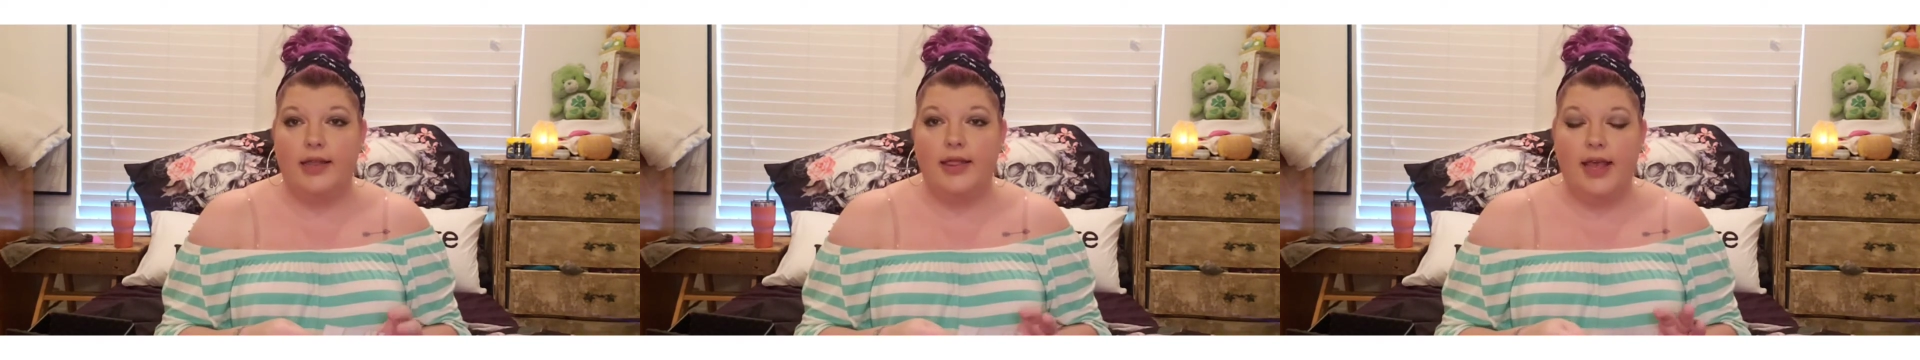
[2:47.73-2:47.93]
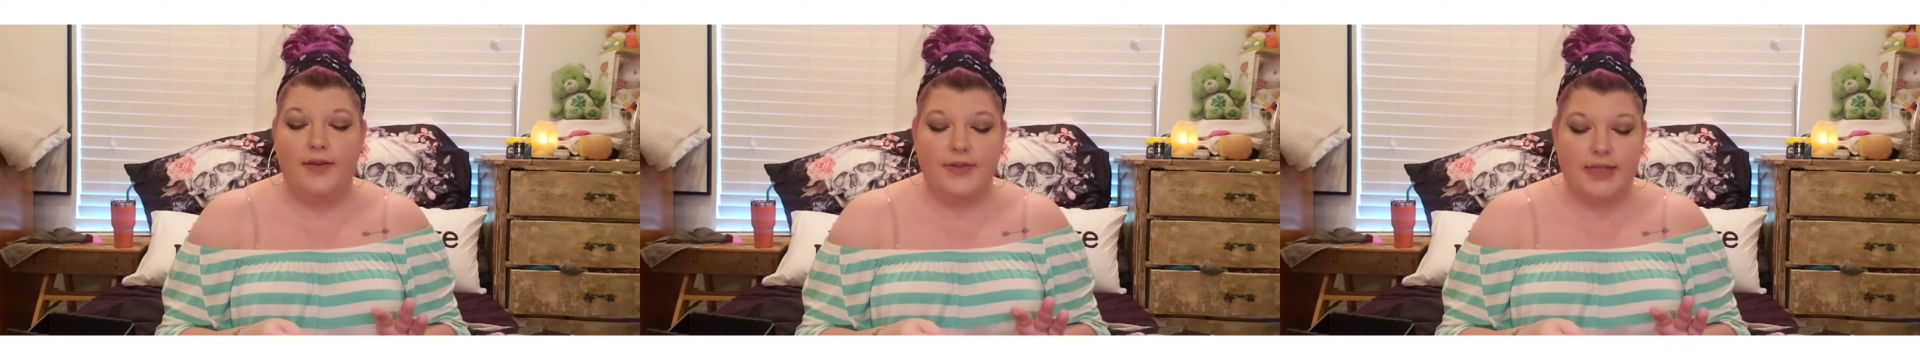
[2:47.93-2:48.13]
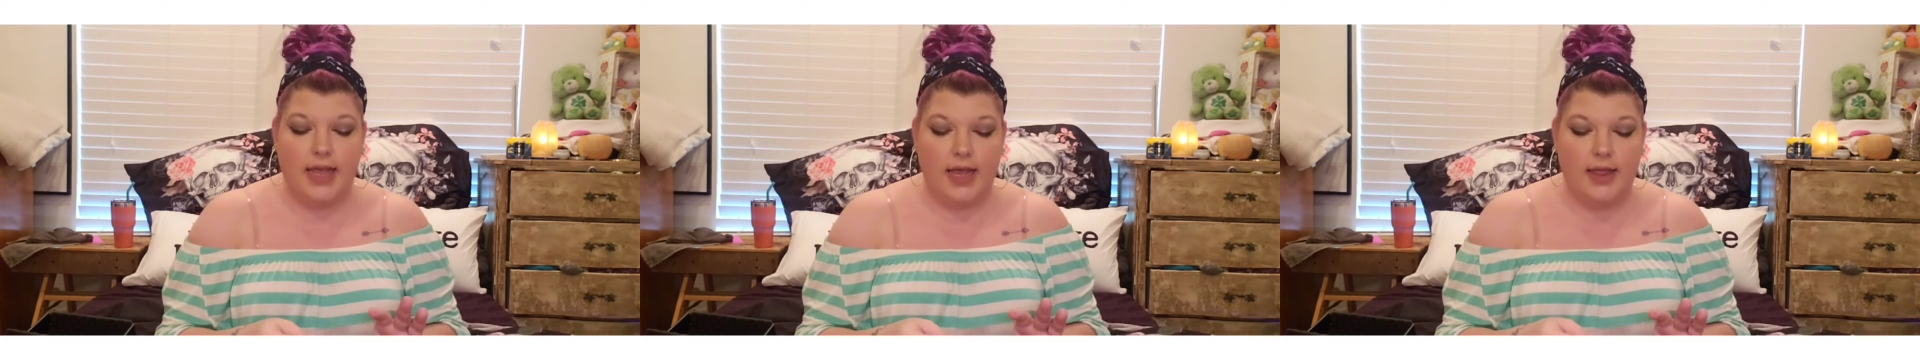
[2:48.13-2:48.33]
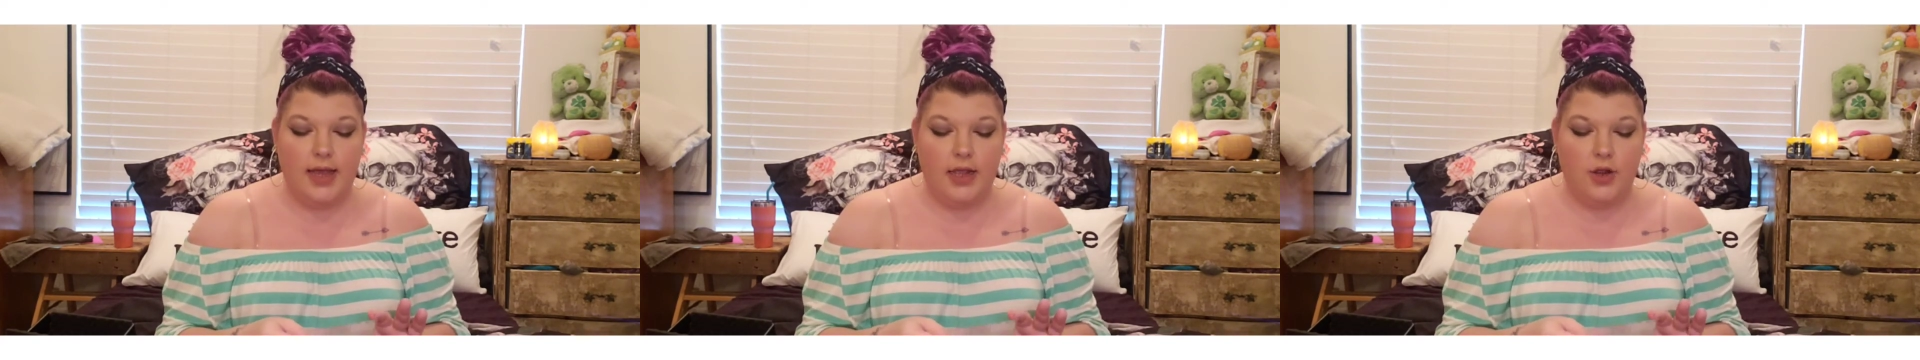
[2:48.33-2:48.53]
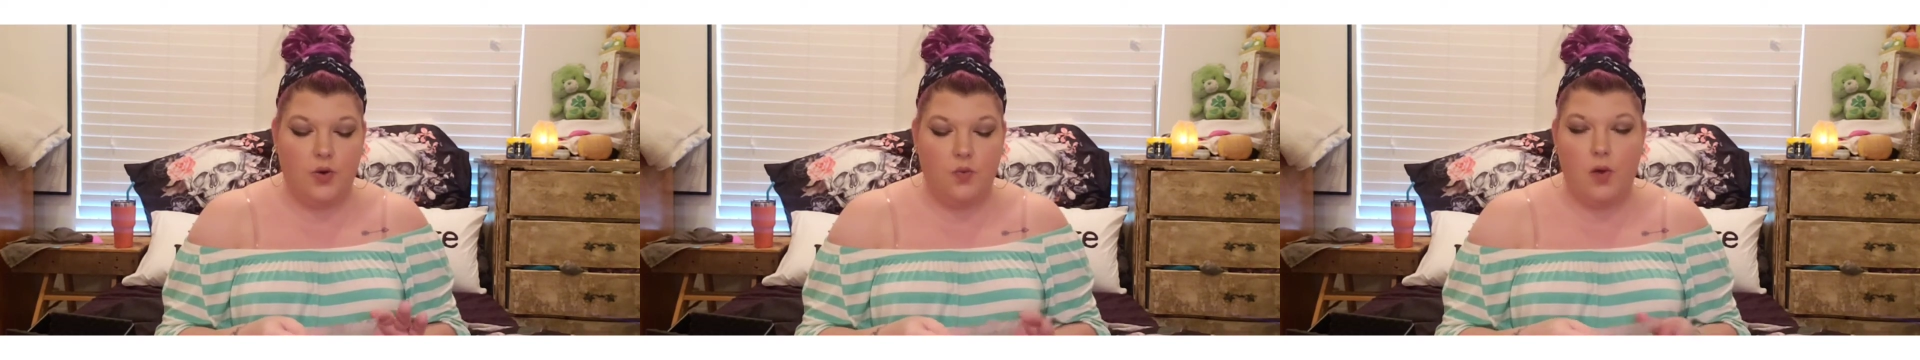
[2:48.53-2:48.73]
and they say
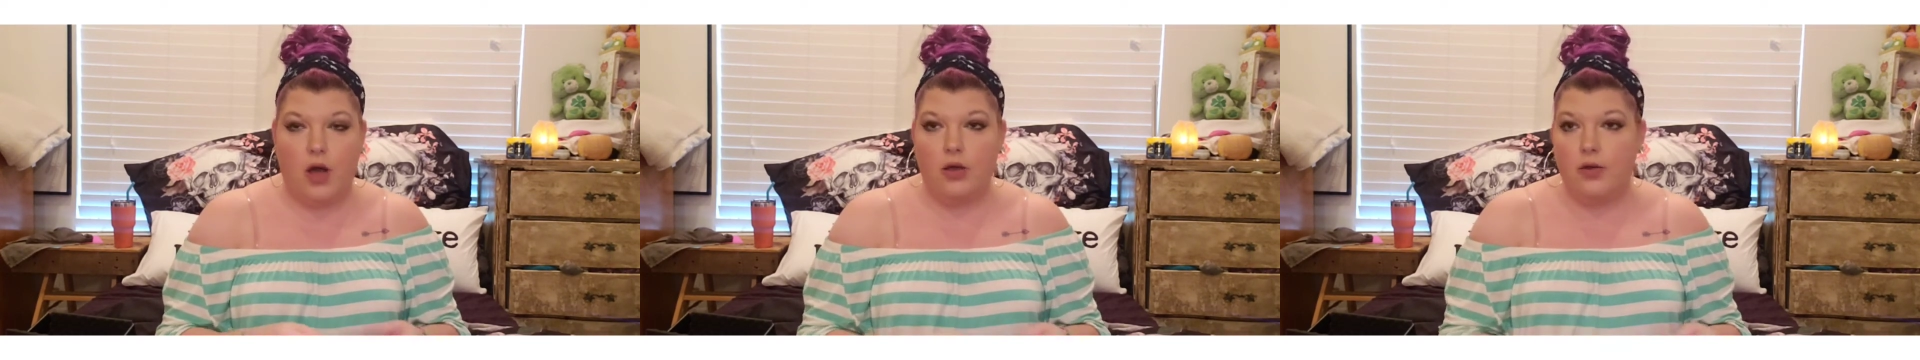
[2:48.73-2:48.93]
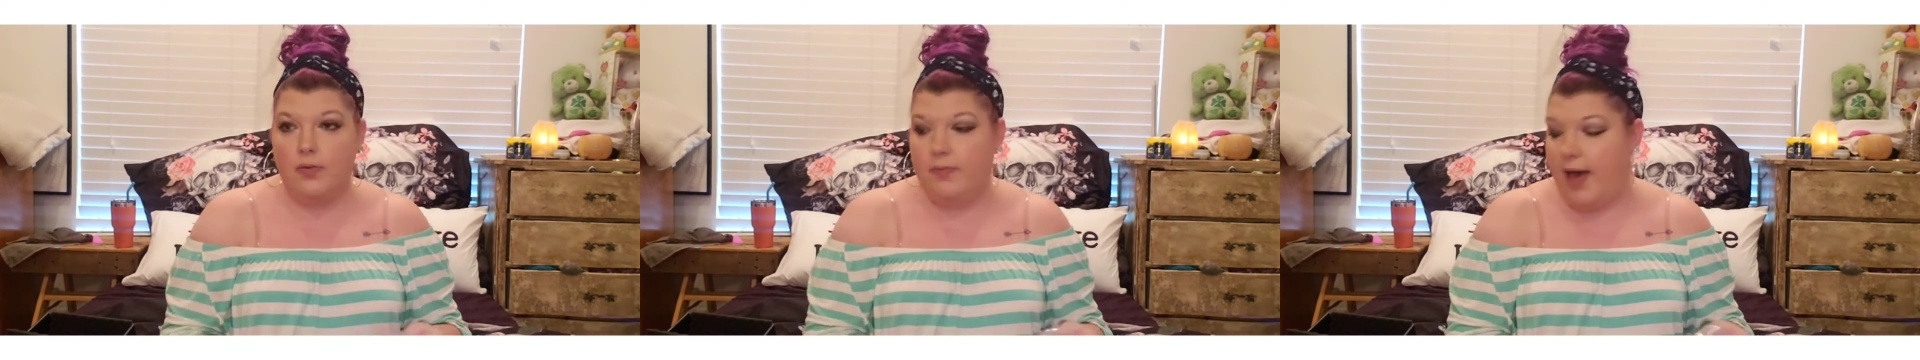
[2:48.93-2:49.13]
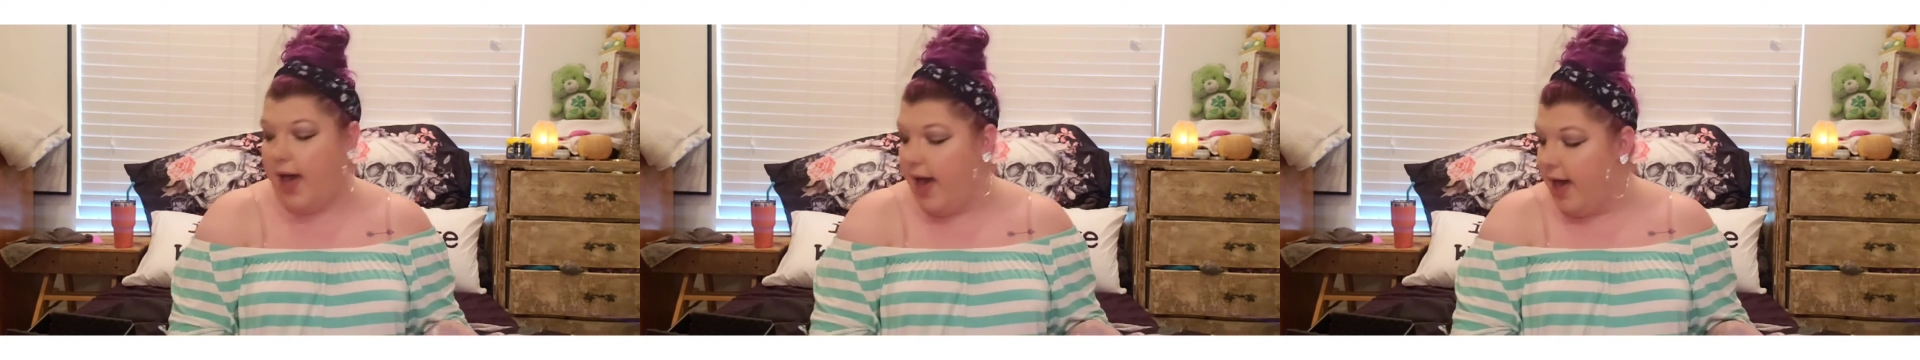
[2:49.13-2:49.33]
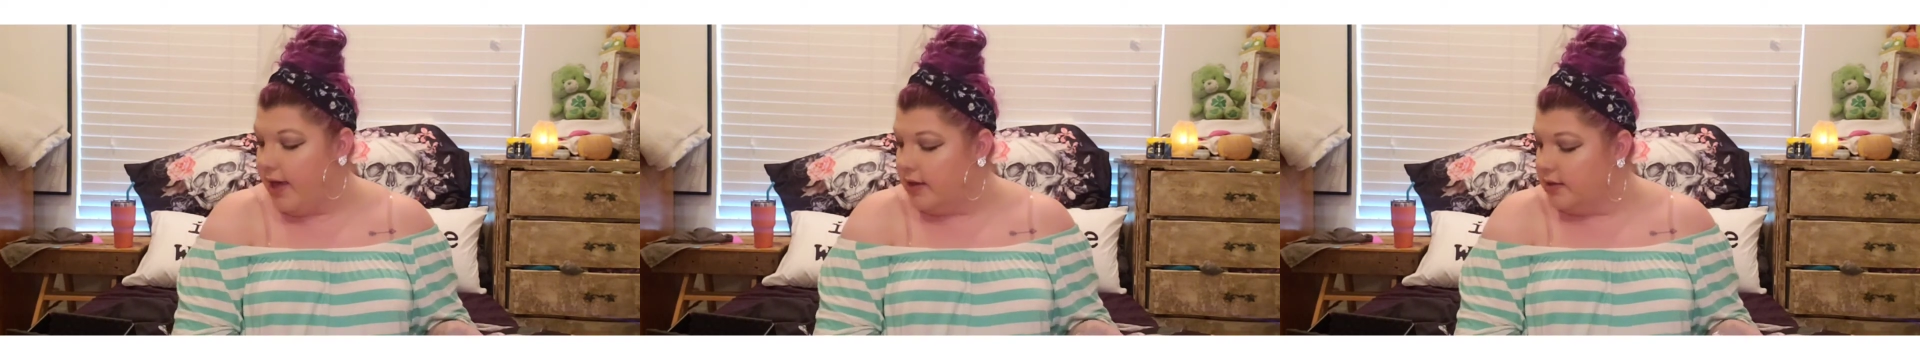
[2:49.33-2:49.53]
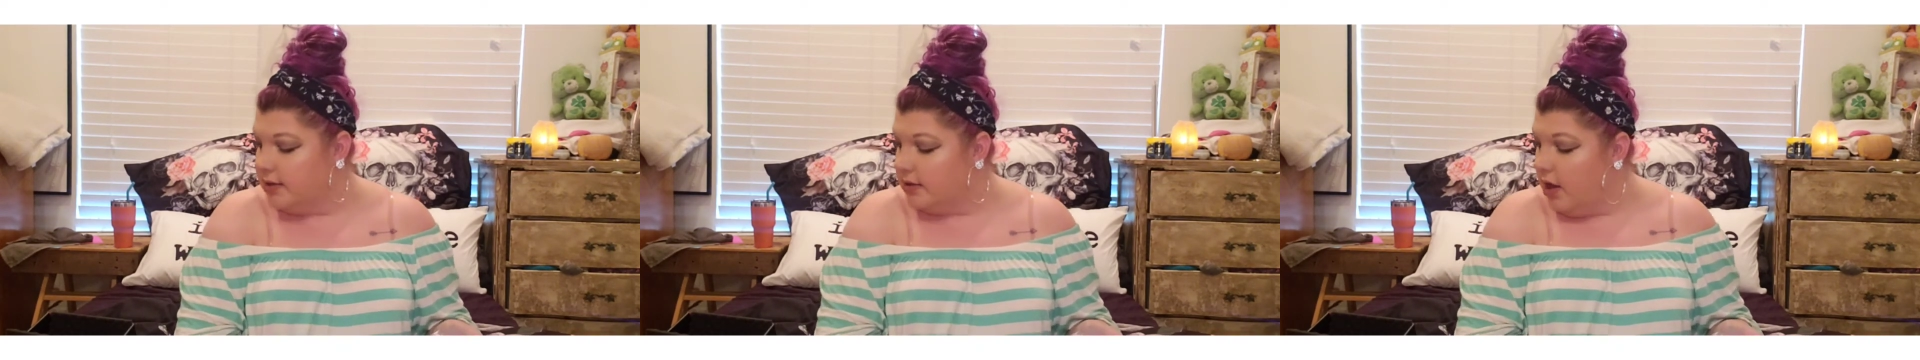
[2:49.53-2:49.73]
that your welcome
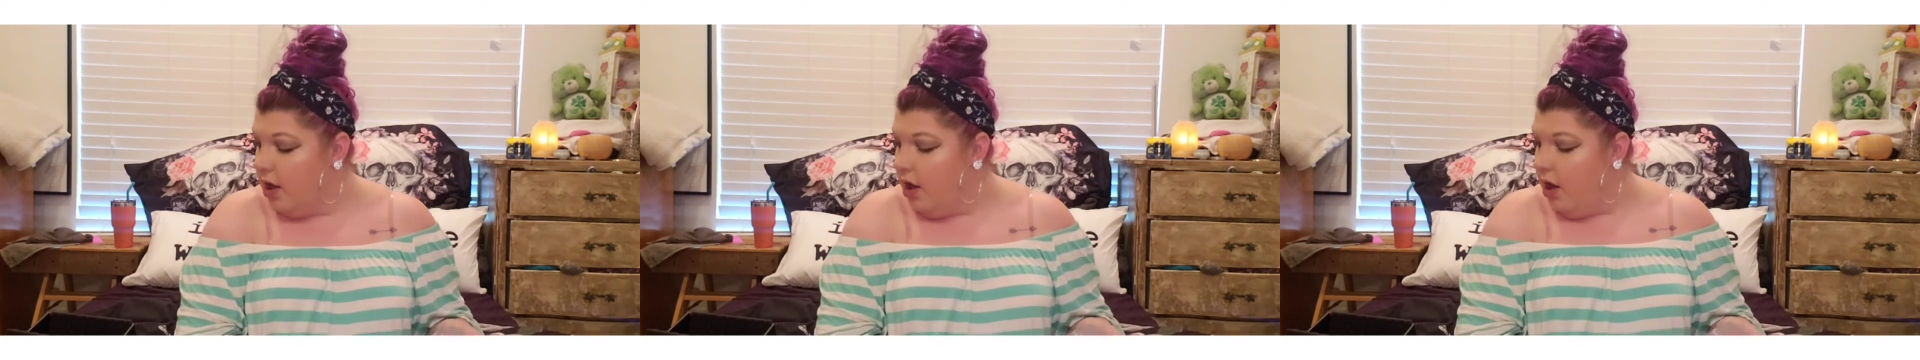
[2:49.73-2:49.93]
packs